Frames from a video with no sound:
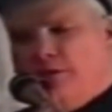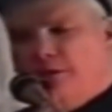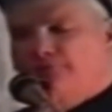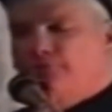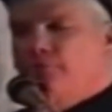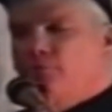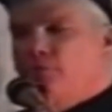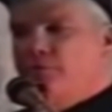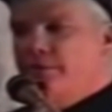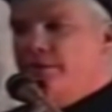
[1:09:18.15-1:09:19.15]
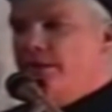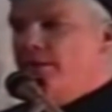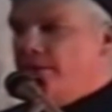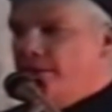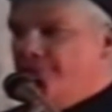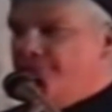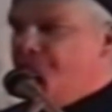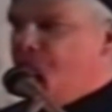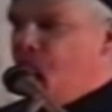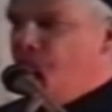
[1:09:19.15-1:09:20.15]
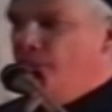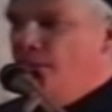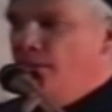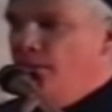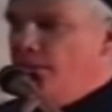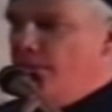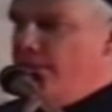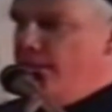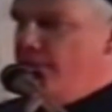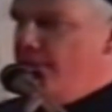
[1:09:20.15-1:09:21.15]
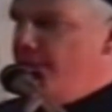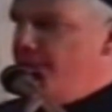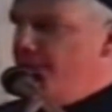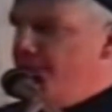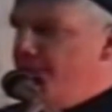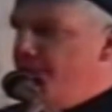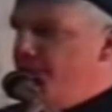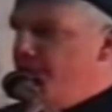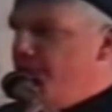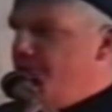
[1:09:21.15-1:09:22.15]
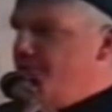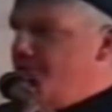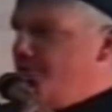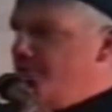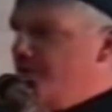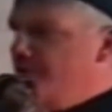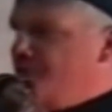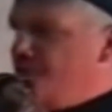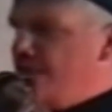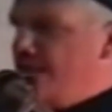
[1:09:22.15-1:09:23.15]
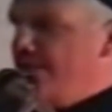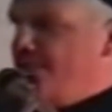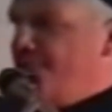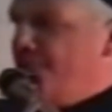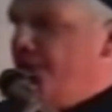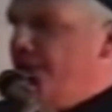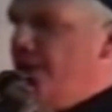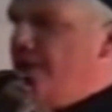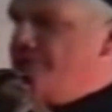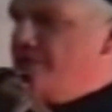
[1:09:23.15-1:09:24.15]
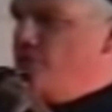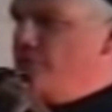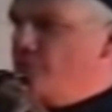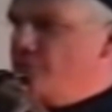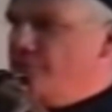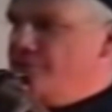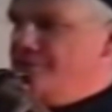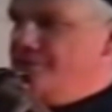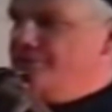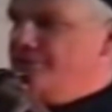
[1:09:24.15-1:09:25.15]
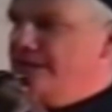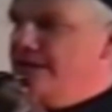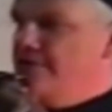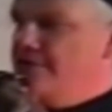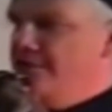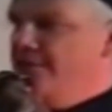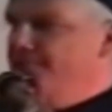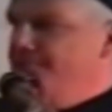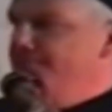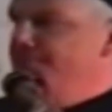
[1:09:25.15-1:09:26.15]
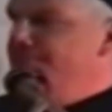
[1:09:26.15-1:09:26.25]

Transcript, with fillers: Oh, that's an appropriate name, I guess. Well, we got to wrap it up here. they're telling me it's time. I'll take one more question. This lady over here.